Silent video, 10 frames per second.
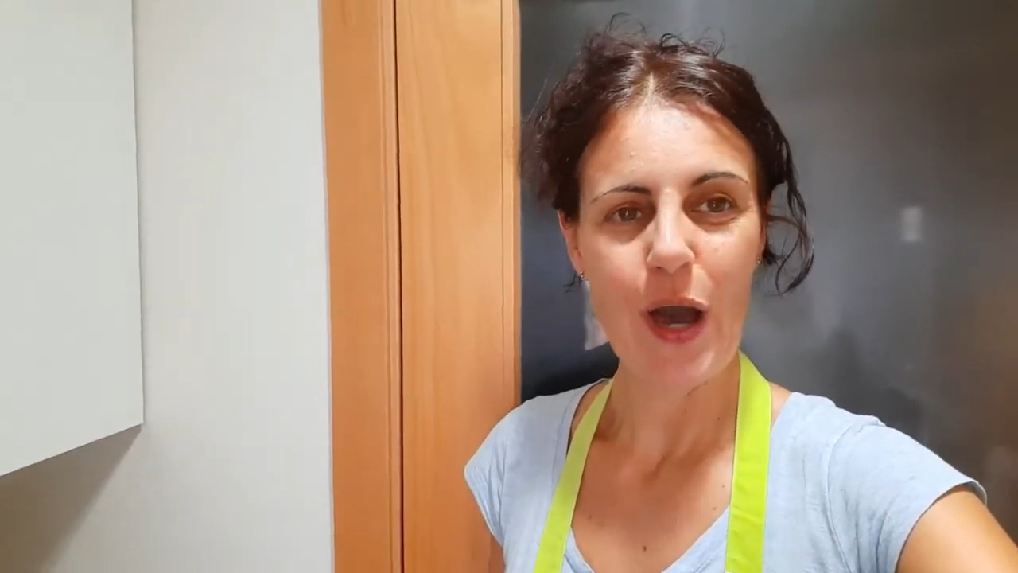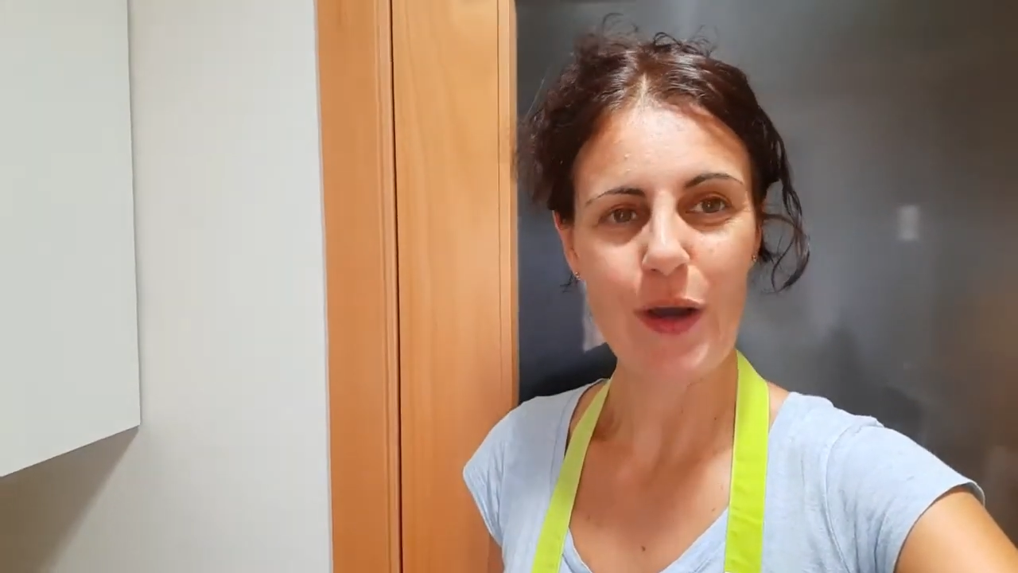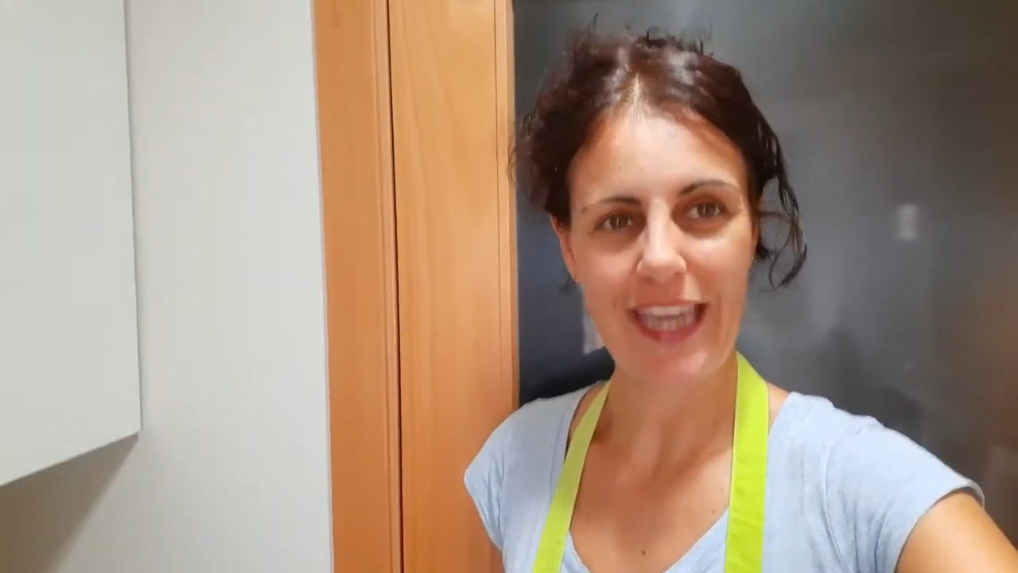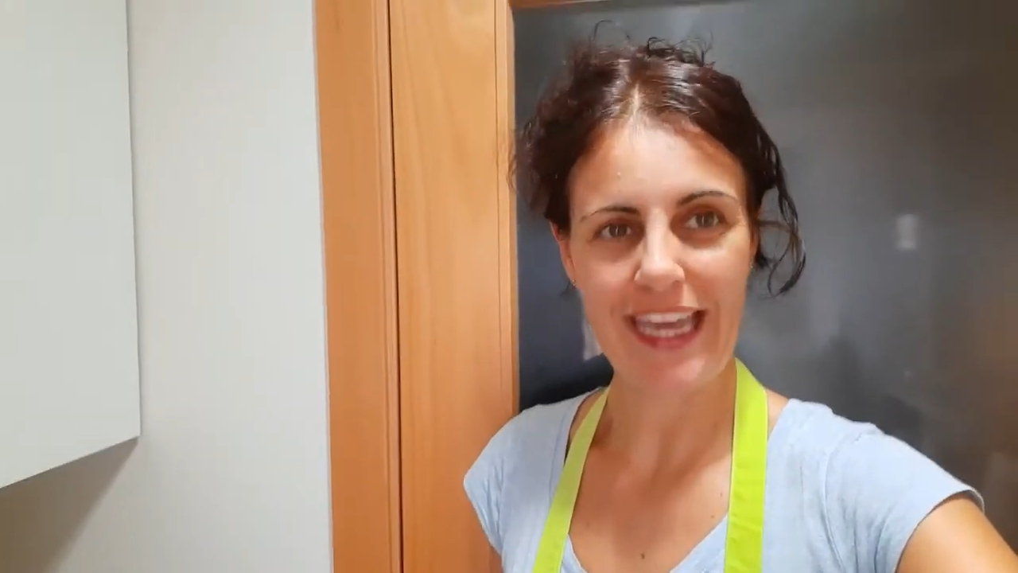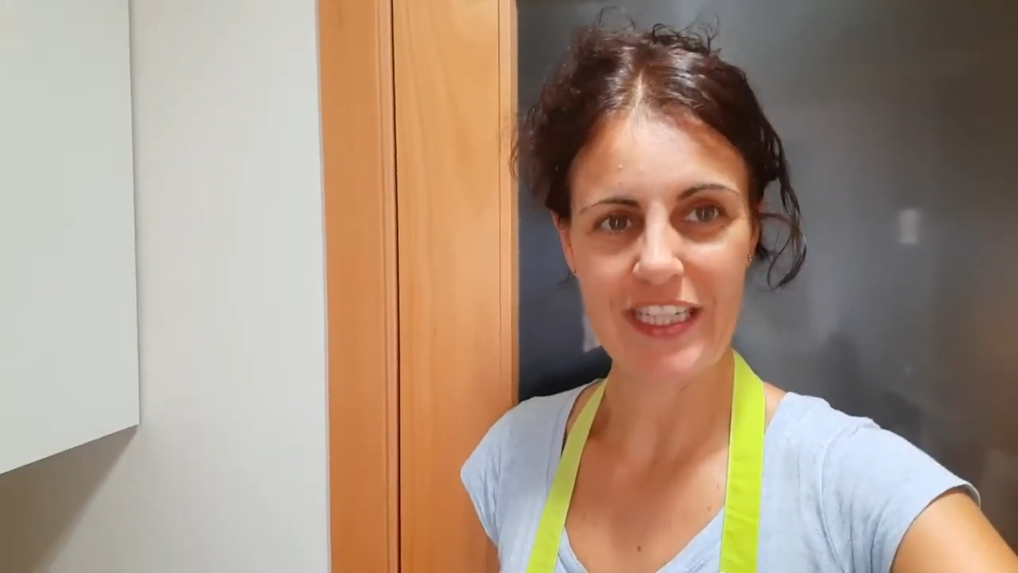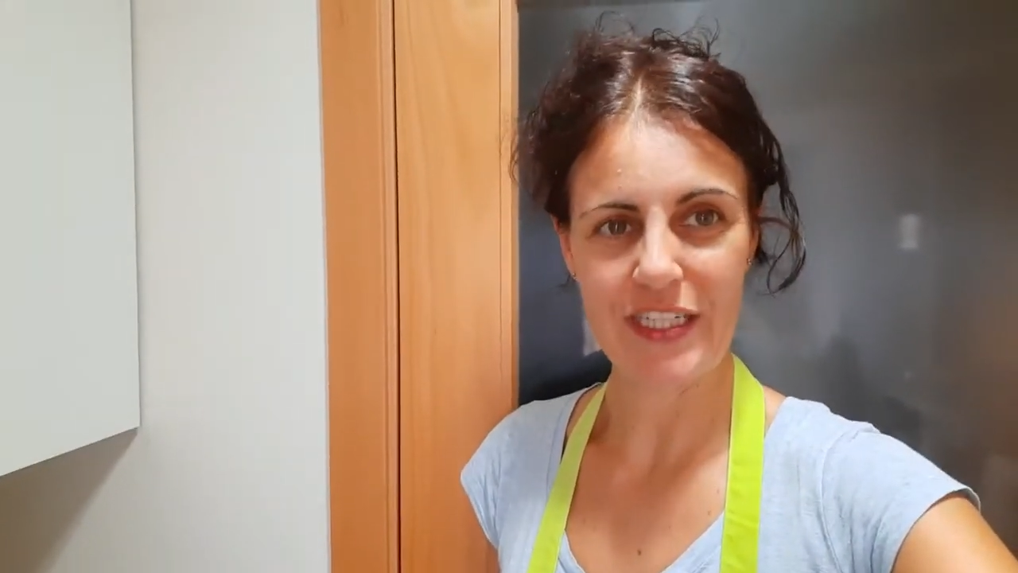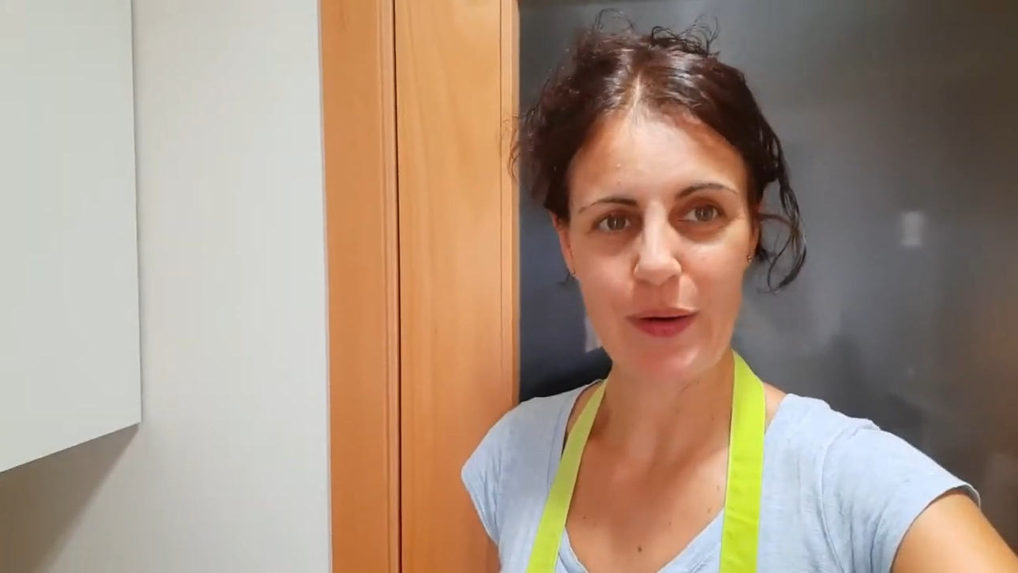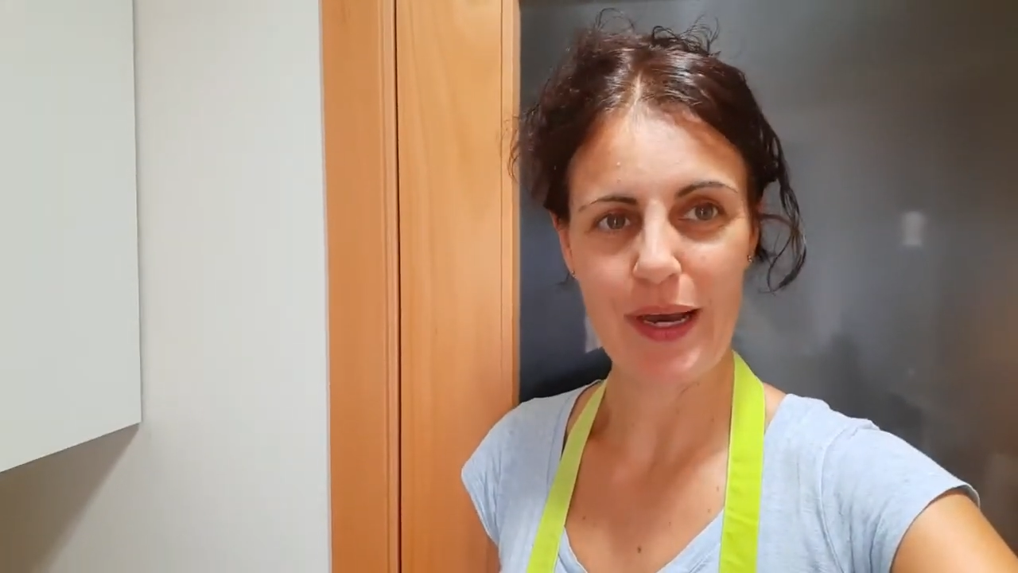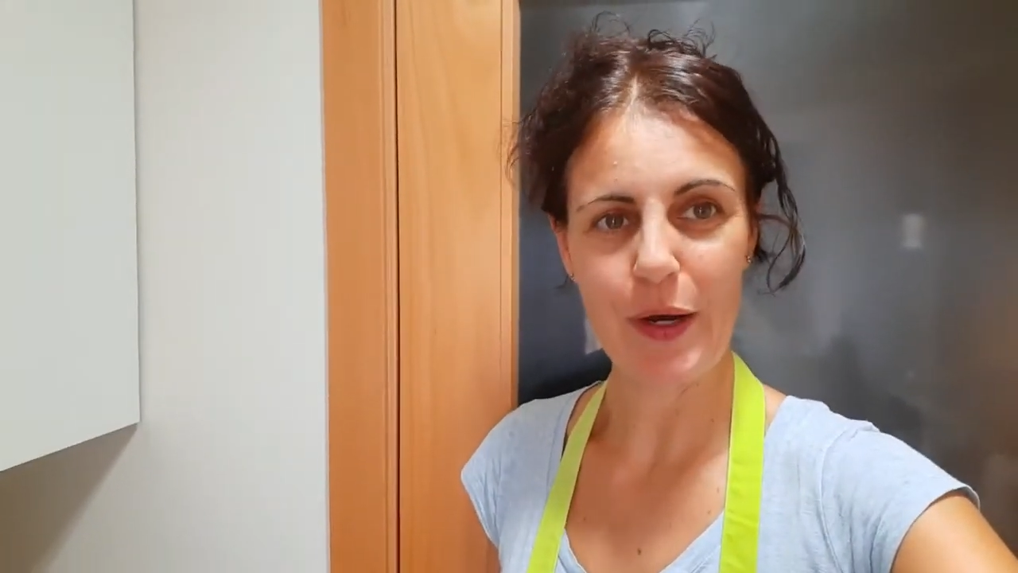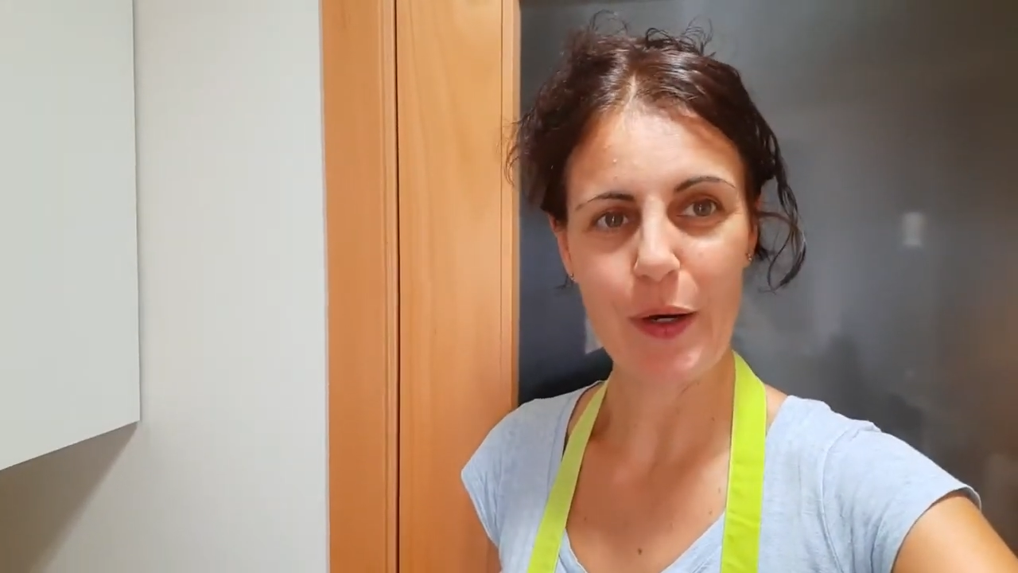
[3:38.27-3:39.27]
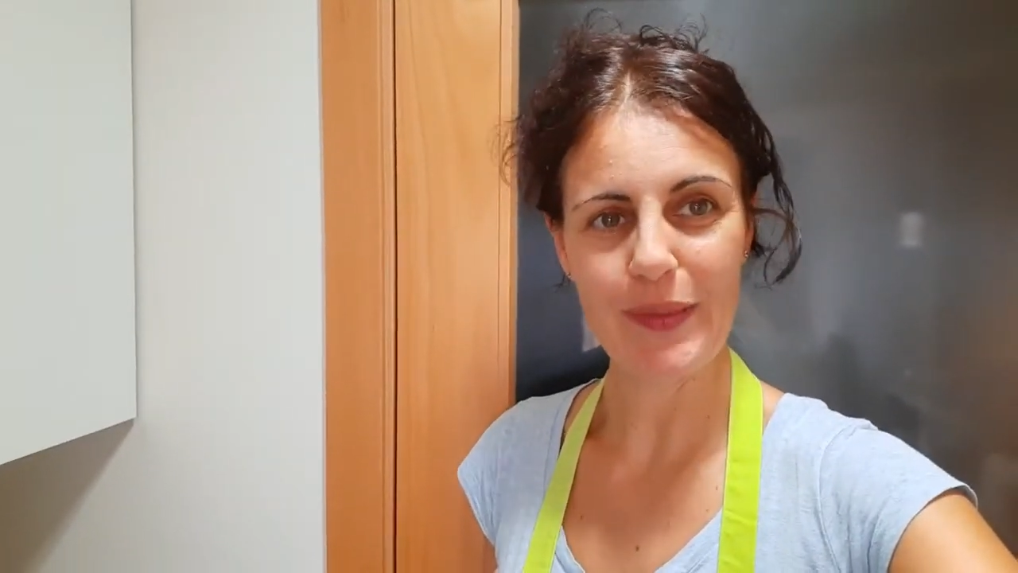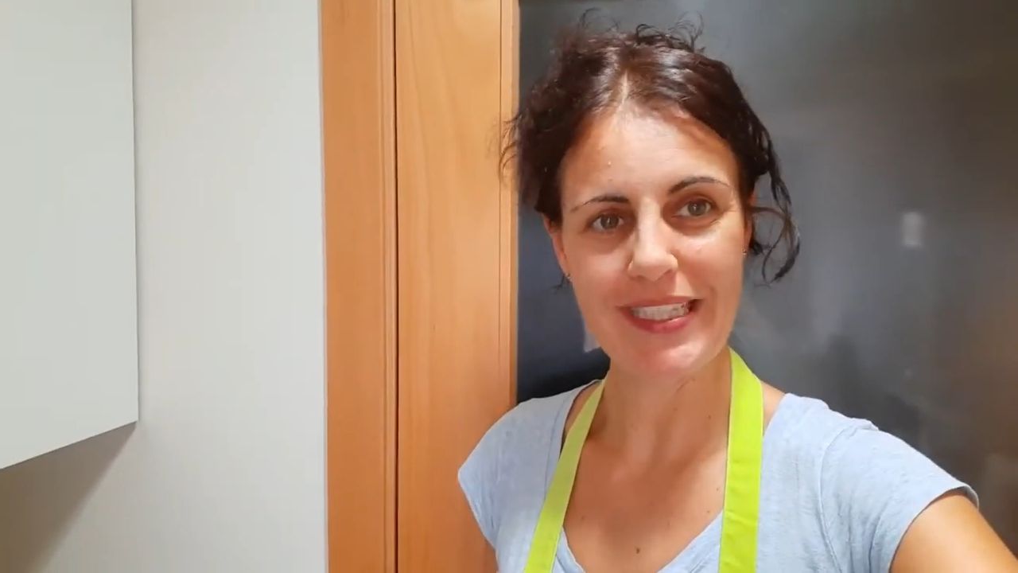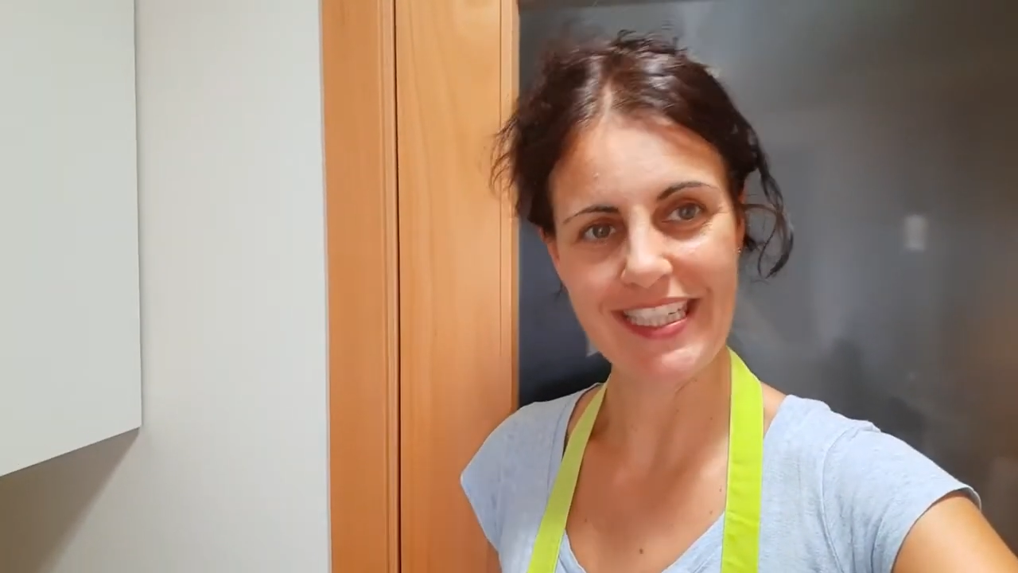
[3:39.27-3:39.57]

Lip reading: Okay, so I hope